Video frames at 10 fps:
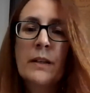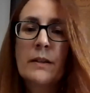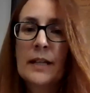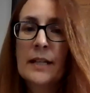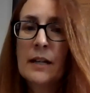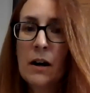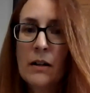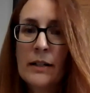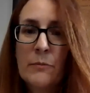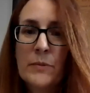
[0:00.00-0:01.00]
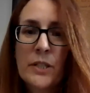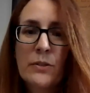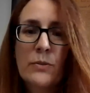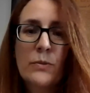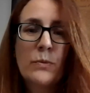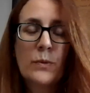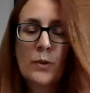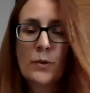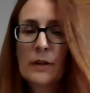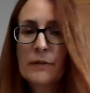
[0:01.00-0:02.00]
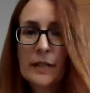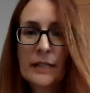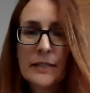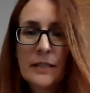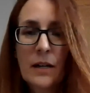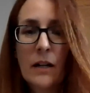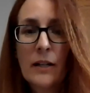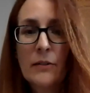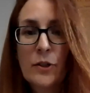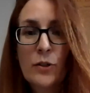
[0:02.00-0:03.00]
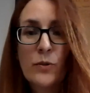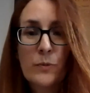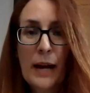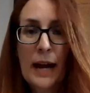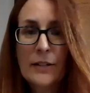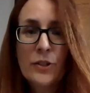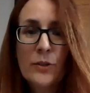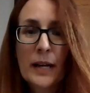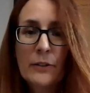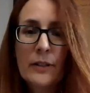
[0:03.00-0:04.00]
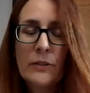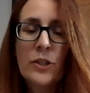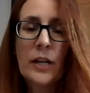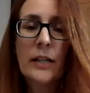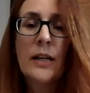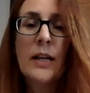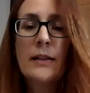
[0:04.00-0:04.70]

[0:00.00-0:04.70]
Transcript: They call out to whoever they need to call out, you pass your background check,